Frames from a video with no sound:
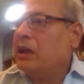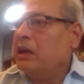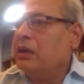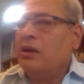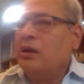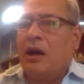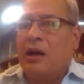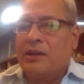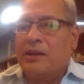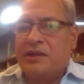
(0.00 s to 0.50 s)

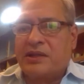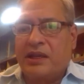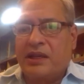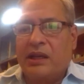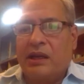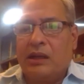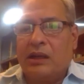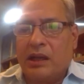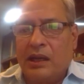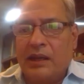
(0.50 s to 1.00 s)

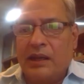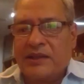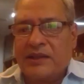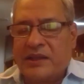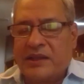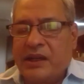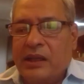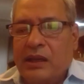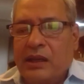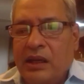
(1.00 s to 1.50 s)
non-skilled,
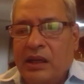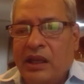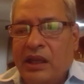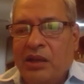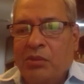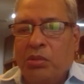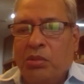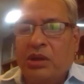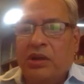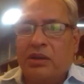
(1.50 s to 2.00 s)
unskilled
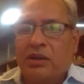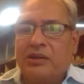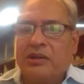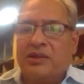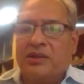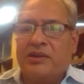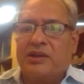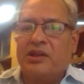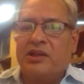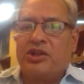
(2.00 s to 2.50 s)
labor. There's the